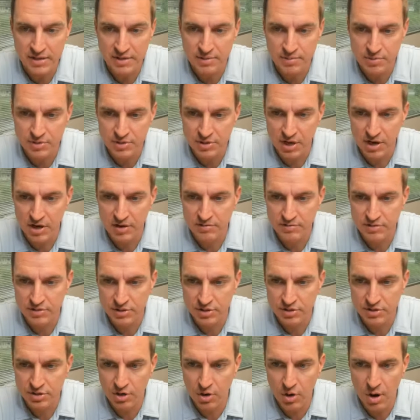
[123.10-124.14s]
themselves.
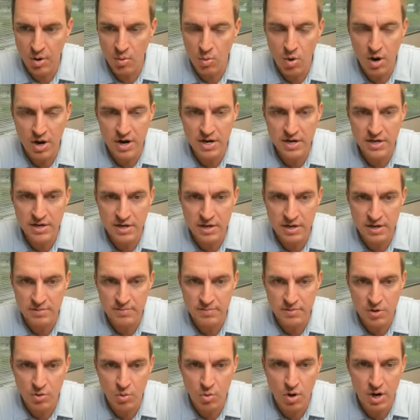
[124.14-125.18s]
And so I wanted
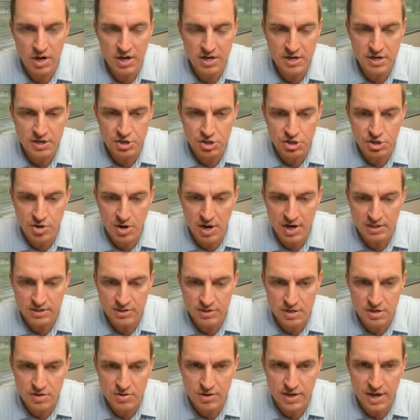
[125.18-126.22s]
to stress
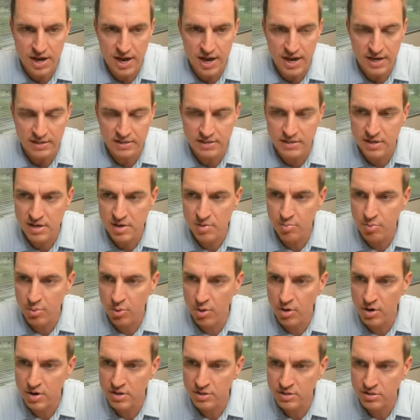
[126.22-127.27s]
to you guys the
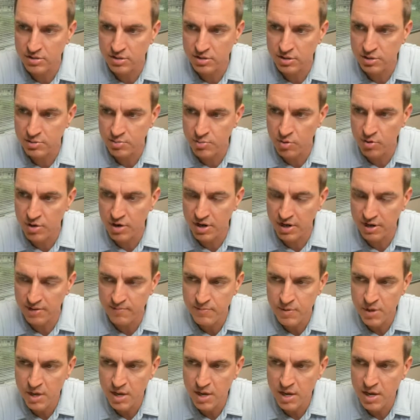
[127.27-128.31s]
importance this morning
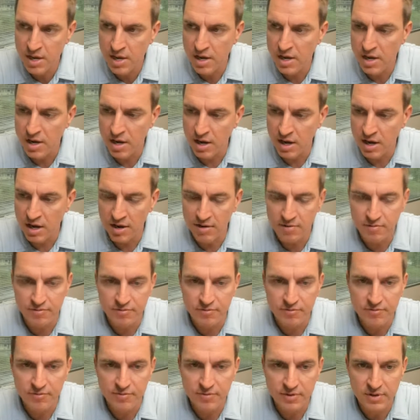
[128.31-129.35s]
of,
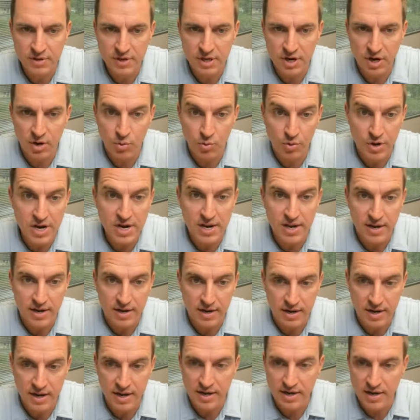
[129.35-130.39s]
reading.
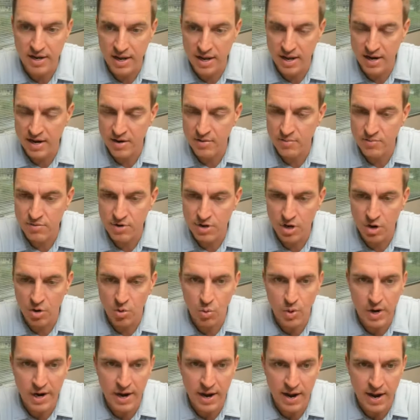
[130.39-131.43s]
And
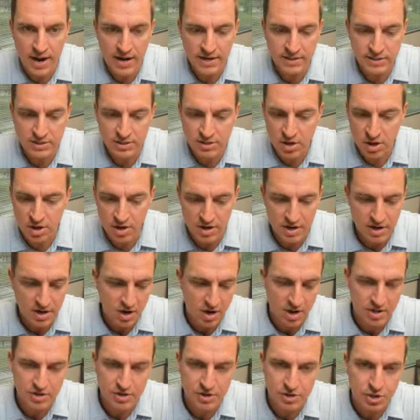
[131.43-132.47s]
when I started
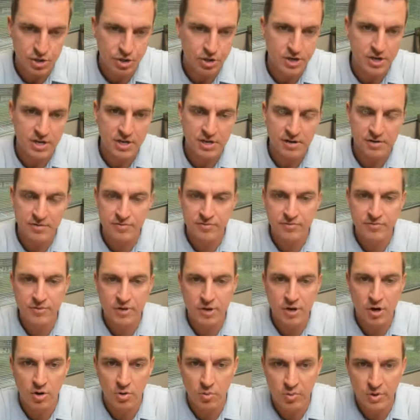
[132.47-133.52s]
on the journey of,
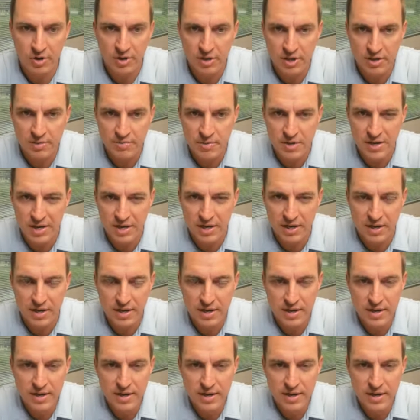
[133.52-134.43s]
really being